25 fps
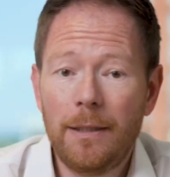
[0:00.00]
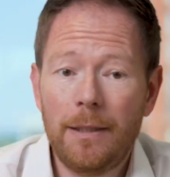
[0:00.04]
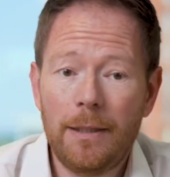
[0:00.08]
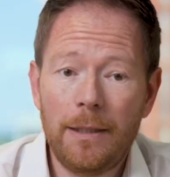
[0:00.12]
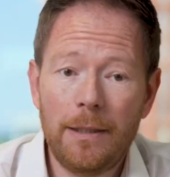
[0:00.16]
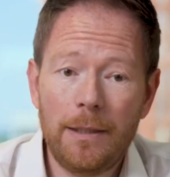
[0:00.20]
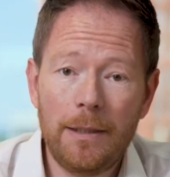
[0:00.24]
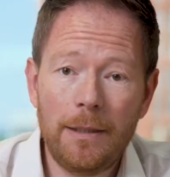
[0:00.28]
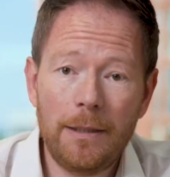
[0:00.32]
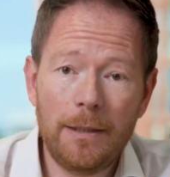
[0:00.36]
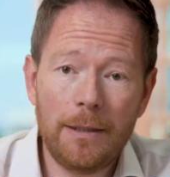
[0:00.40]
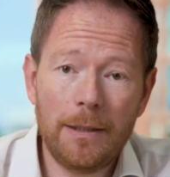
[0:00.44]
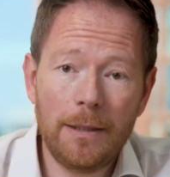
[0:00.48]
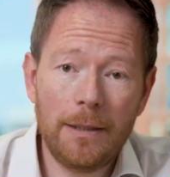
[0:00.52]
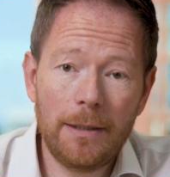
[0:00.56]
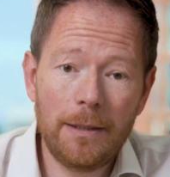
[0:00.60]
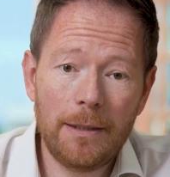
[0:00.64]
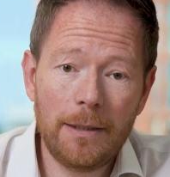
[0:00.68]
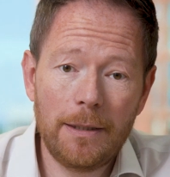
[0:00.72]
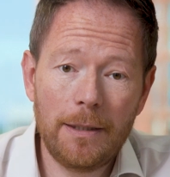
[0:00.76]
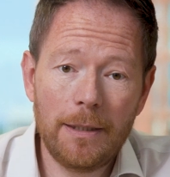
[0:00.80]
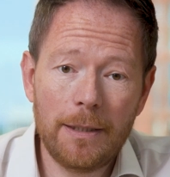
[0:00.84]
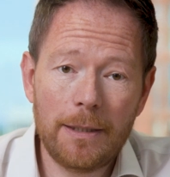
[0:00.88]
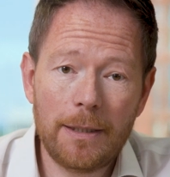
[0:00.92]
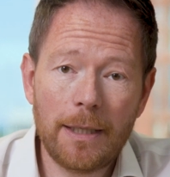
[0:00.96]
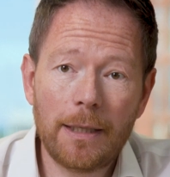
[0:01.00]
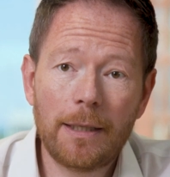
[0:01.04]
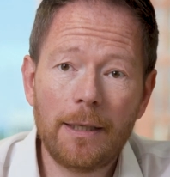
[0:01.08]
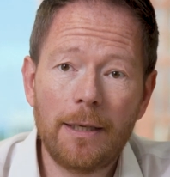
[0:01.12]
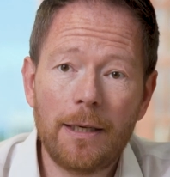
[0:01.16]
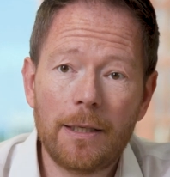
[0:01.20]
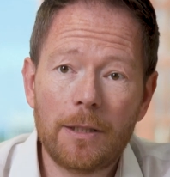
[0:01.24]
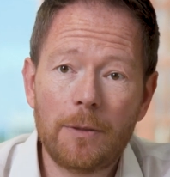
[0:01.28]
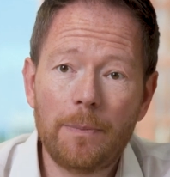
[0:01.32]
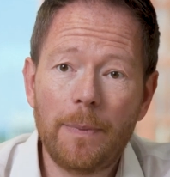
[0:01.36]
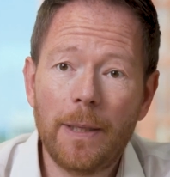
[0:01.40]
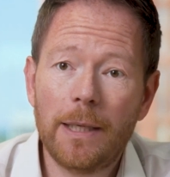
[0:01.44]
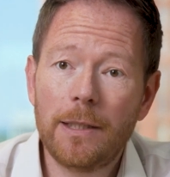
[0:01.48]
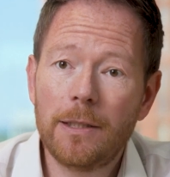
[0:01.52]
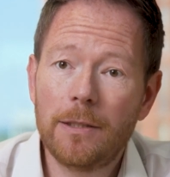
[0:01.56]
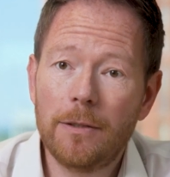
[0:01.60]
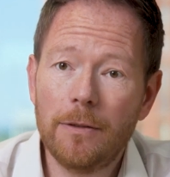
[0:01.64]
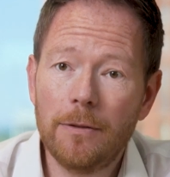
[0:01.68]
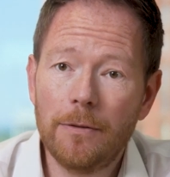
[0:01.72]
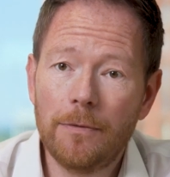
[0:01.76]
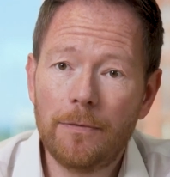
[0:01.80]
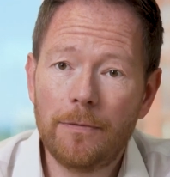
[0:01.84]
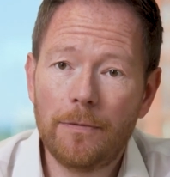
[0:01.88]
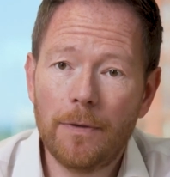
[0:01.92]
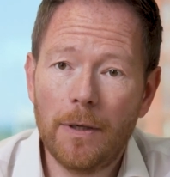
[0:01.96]
The second aspect
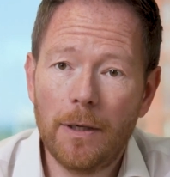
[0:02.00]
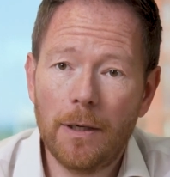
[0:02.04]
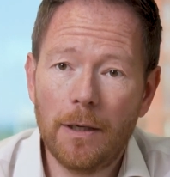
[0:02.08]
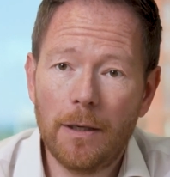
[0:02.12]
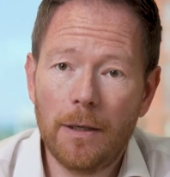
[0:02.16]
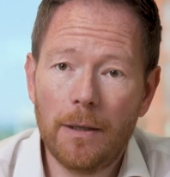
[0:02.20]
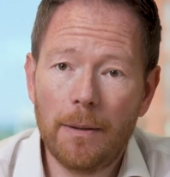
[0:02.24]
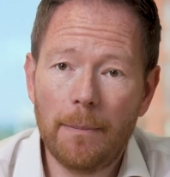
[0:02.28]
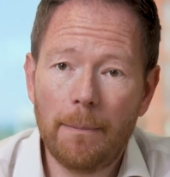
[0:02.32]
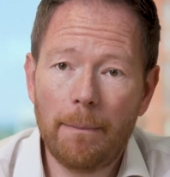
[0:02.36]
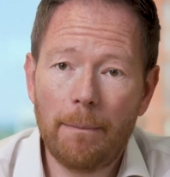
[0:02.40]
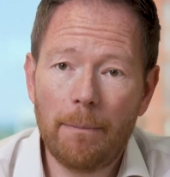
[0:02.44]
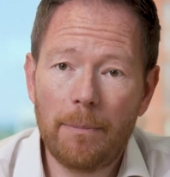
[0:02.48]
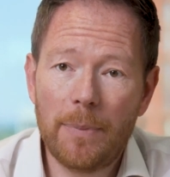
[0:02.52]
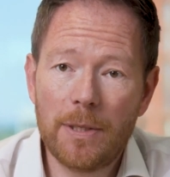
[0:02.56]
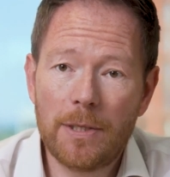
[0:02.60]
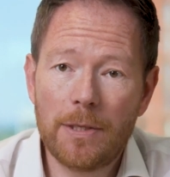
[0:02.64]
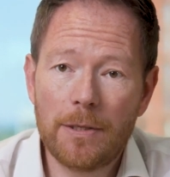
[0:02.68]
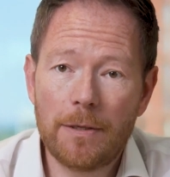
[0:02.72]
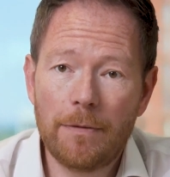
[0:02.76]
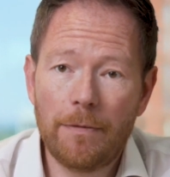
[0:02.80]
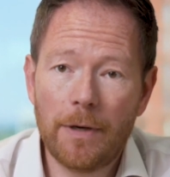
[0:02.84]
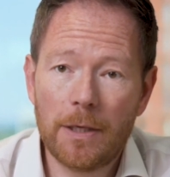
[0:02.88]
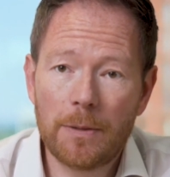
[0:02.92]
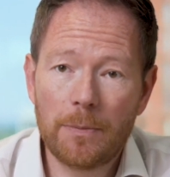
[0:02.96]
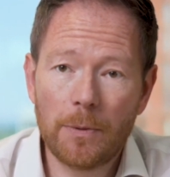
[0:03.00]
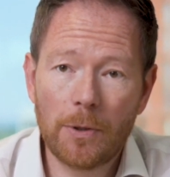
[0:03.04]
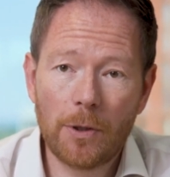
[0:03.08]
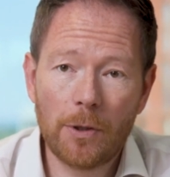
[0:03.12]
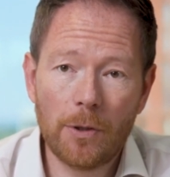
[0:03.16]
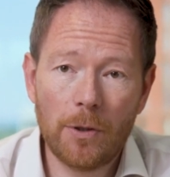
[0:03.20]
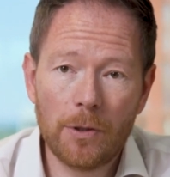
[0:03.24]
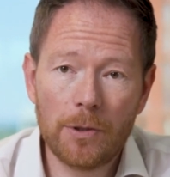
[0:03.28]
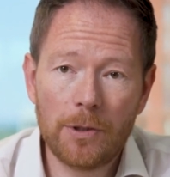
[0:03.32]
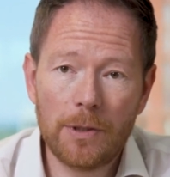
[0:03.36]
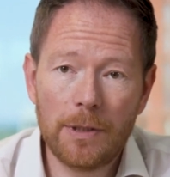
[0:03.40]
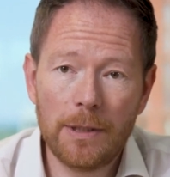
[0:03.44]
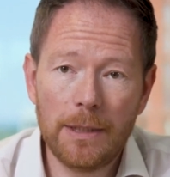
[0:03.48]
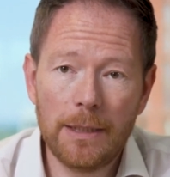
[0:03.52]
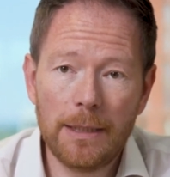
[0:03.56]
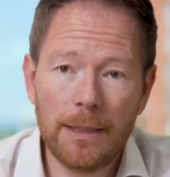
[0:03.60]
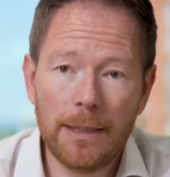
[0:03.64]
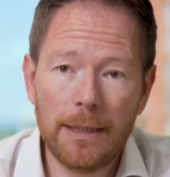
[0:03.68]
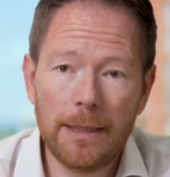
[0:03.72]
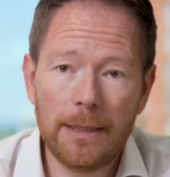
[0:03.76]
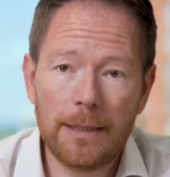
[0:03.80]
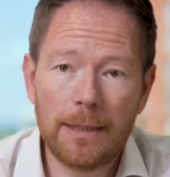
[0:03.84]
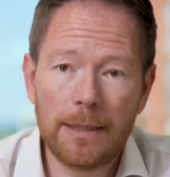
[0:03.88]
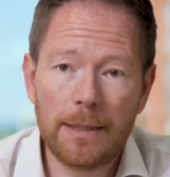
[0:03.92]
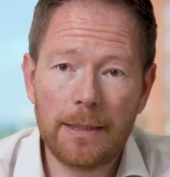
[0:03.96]
of business investment cost
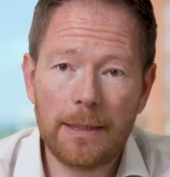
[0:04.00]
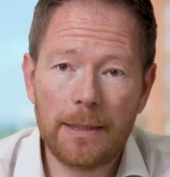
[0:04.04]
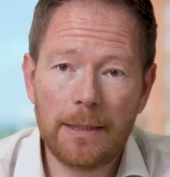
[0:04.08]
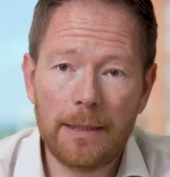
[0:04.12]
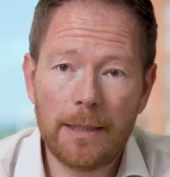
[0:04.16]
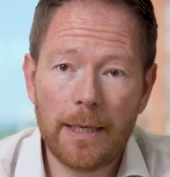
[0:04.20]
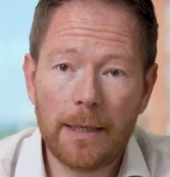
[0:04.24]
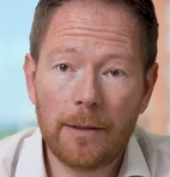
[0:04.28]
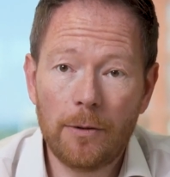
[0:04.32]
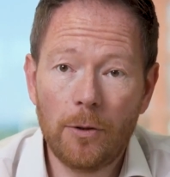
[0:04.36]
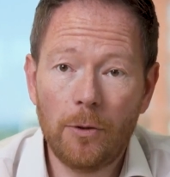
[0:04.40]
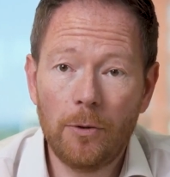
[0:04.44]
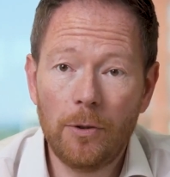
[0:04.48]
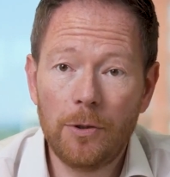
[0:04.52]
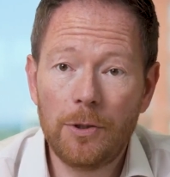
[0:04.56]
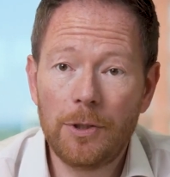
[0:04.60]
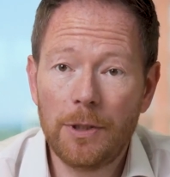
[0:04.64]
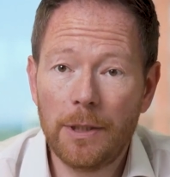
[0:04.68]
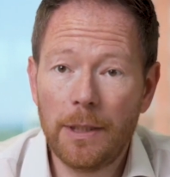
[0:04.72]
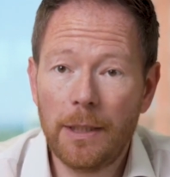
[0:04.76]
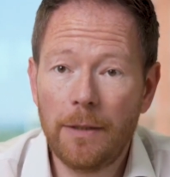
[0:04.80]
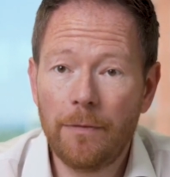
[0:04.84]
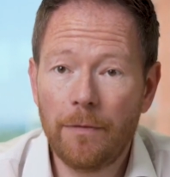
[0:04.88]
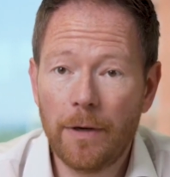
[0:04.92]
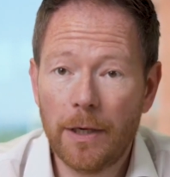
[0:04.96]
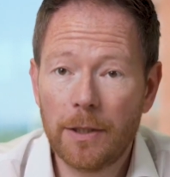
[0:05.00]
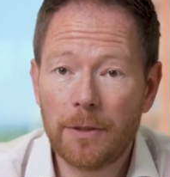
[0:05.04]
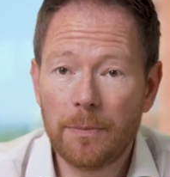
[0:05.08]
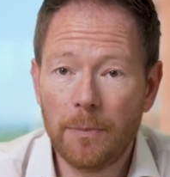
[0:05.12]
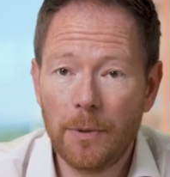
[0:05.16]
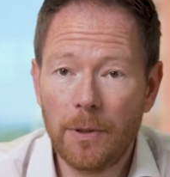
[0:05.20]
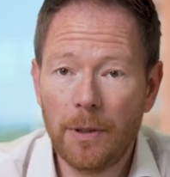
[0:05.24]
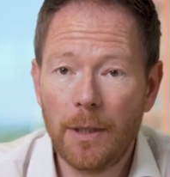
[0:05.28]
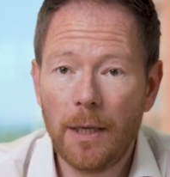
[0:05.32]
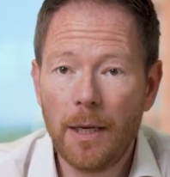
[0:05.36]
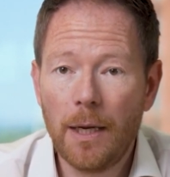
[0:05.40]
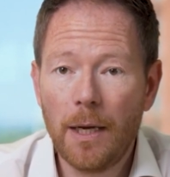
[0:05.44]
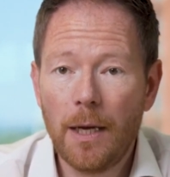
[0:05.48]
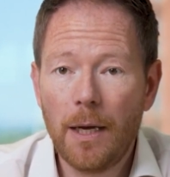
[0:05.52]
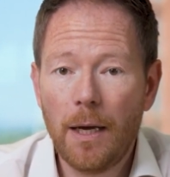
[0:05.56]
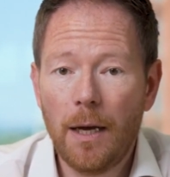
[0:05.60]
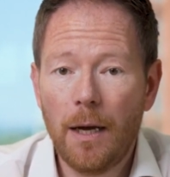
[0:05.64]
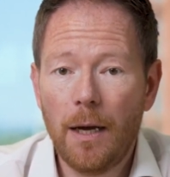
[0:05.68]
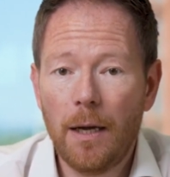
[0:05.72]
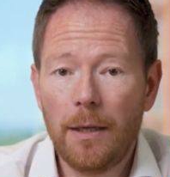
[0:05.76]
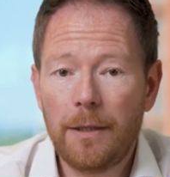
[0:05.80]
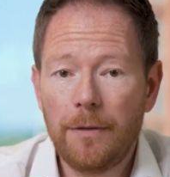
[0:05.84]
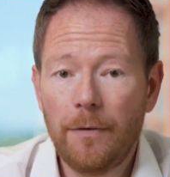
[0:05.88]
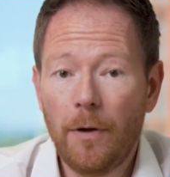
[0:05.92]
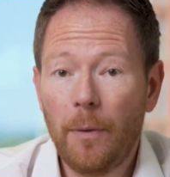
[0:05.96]
is technology investment,
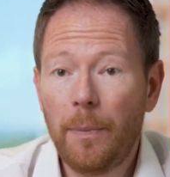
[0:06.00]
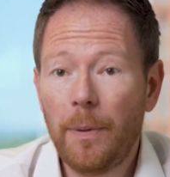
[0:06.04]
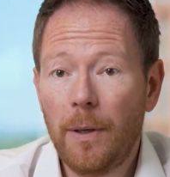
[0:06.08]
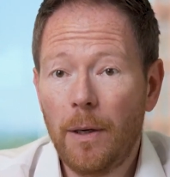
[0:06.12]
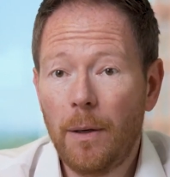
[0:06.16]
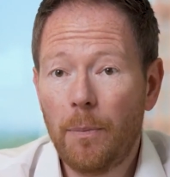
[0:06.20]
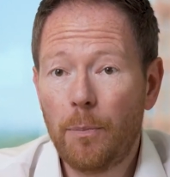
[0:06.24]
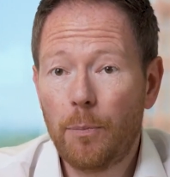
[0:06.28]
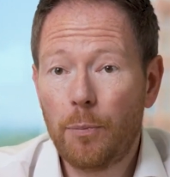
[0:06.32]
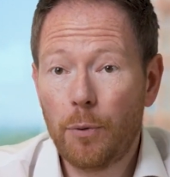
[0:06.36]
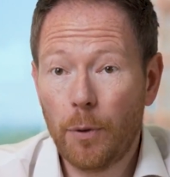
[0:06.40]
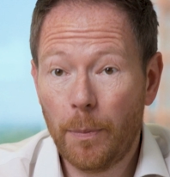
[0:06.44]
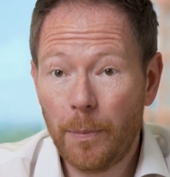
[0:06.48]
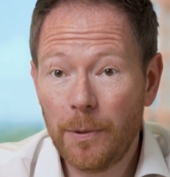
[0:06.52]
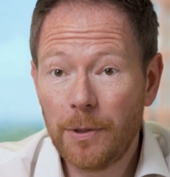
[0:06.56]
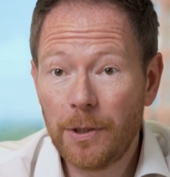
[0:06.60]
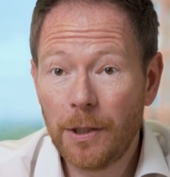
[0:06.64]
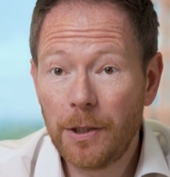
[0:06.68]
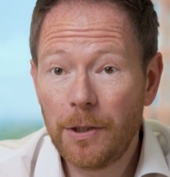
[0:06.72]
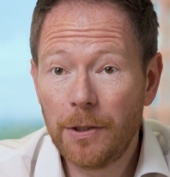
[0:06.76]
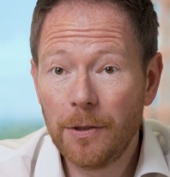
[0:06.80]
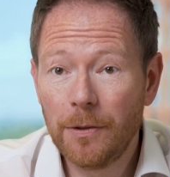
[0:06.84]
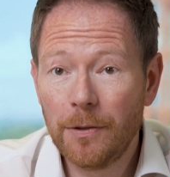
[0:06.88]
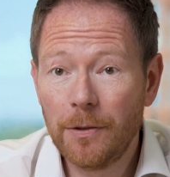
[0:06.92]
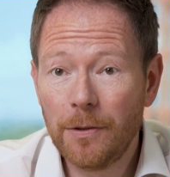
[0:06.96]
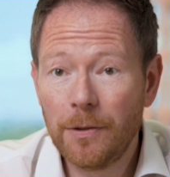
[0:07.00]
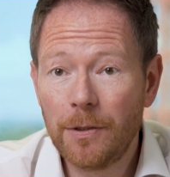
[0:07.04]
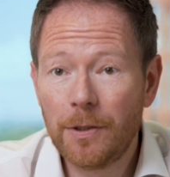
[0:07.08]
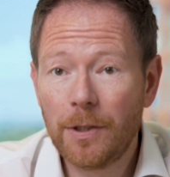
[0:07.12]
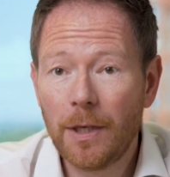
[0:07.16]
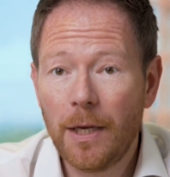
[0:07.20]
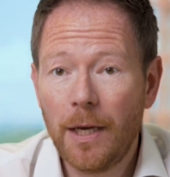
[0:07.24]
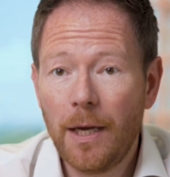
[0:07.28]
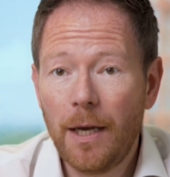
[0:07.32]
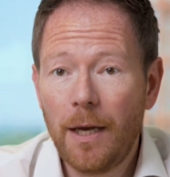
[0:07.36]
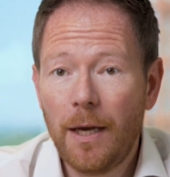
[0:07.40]
developing our propositions.